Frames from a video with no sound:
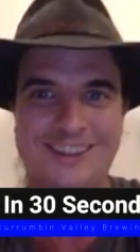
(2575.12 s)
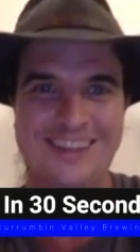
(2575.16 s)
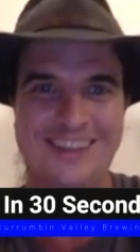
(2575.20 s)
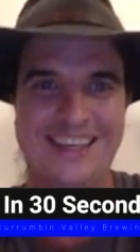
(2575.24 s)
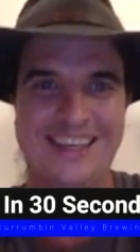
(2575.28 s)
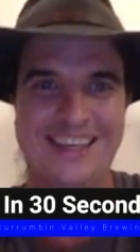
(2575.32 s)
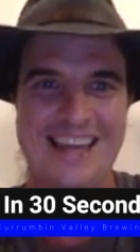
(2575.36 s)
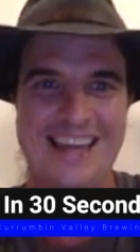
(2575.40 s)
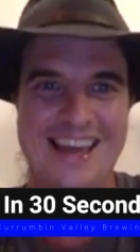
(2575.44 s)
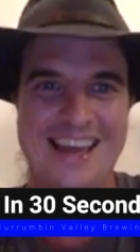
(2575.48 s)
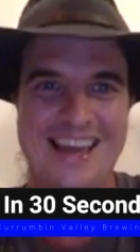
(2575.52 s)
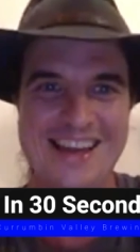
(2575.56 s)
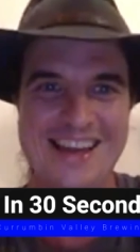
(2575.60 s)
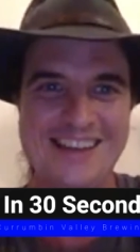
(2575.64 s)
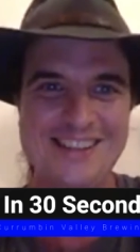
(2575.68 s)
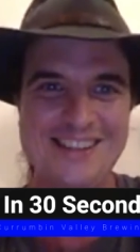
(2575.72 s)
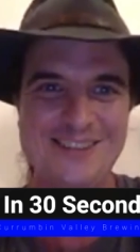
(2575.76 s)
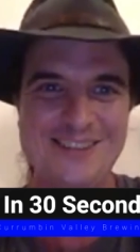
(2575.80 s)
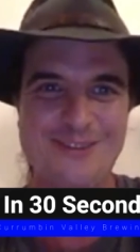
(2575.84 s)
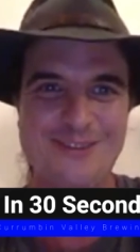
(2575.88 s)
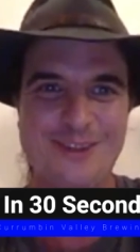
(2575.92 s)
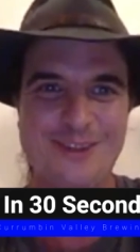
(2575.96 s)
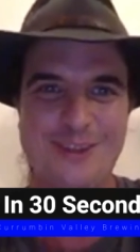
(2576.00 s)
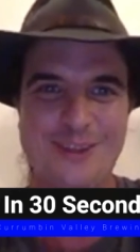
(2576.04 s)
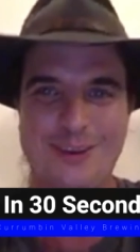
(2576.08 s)

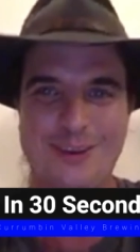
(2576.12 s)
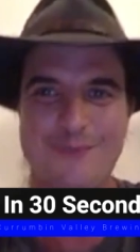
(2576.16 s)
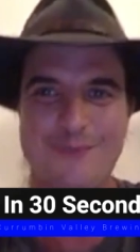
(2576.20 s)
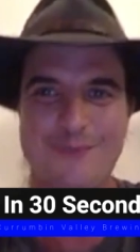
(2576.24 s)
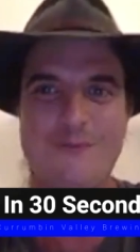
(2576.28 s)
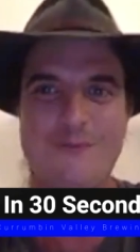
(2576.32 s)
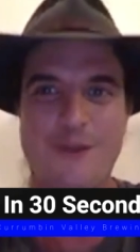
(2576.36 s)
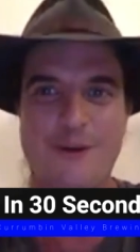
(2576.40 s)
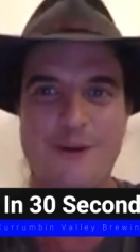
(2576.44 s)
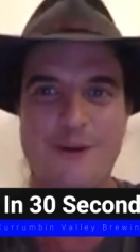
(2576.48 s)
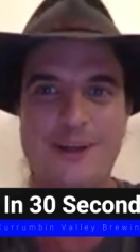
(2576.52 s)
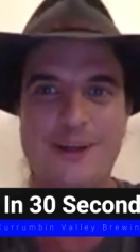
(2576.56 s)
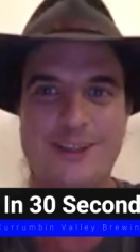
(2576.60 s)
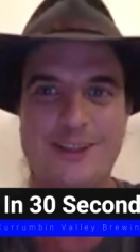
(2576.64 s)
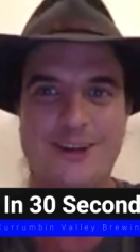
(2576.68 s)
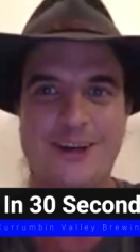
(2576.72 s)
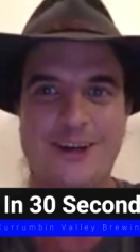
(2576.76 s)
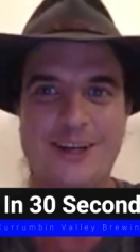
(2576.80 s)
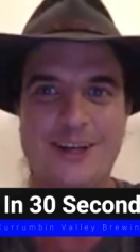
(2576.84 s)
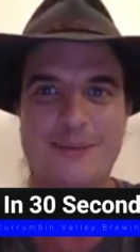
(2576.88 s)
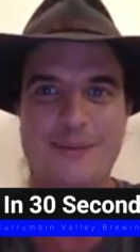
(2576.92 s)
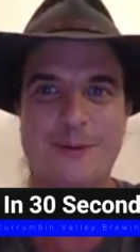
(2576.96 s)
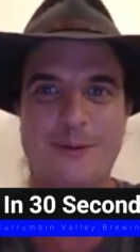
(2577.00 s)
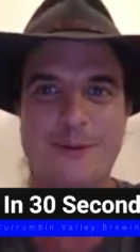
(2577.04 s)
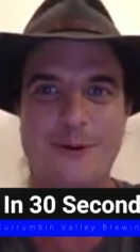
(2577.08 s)
kegs with a very
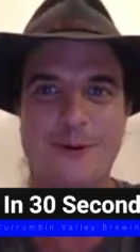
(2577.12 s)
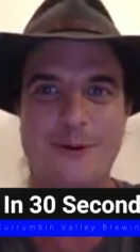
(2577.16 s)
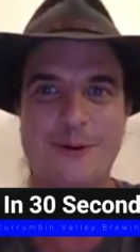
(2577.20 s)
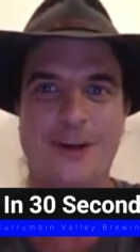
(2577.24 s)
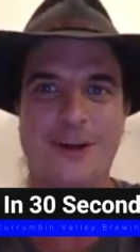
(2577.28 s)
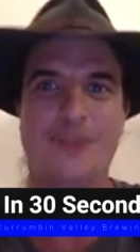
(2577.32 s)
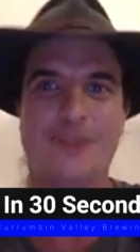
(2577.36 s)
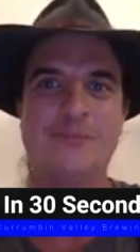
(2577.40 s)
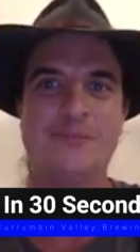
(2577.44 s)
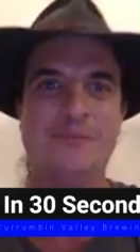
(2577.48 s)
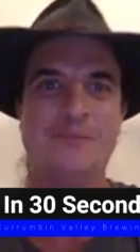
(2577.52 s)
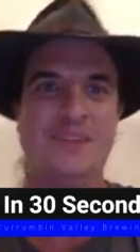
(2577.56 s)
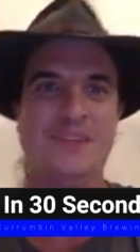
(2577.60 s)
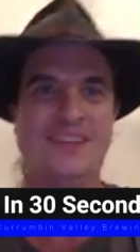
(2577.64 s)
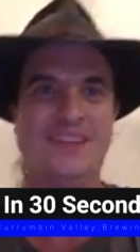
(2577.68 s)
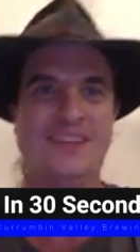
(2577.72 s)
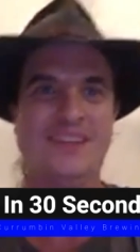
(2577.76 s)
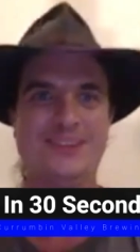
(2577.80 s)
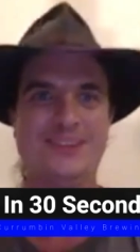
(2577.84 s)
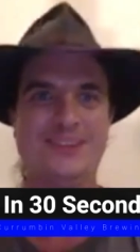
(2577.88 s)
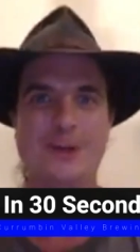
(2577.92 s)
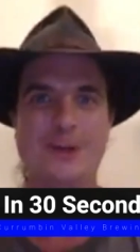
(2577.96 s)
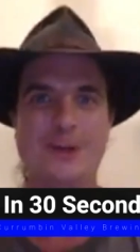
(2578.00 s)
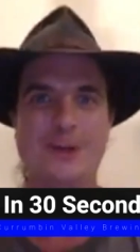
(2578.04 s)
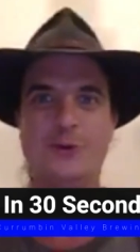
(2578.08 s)
tiny brewery.
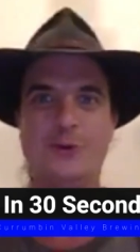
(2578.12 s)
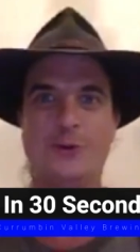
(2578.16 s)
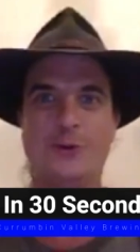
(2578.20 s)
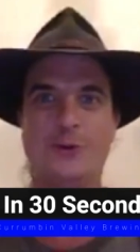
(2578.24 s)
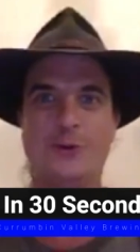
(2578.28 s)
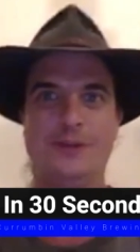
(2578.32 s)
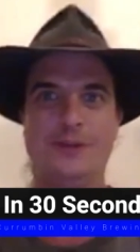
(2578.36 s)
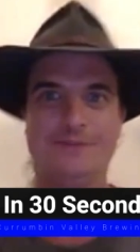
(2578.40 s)
Don't do it. Yeah,